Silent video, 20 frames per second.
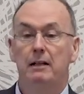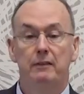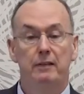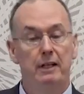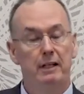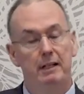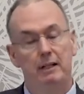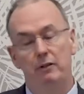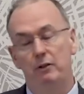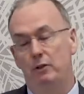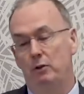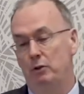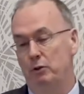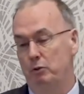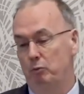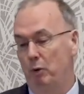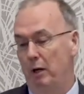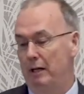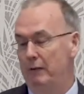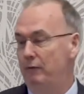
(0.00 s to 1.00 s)
They can
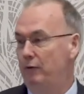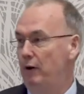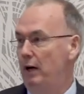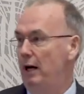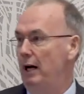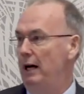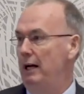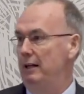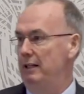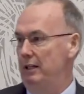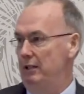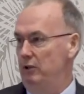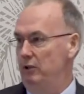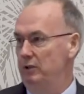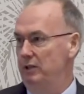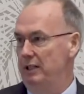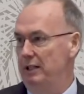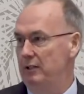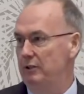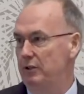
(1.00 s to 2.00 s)
use Wi-Fi. They can
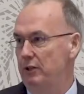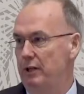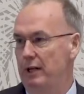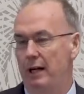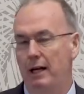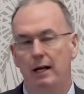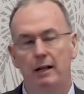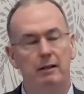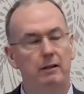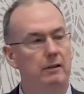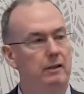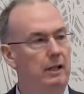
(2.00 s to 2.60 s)
use the internet.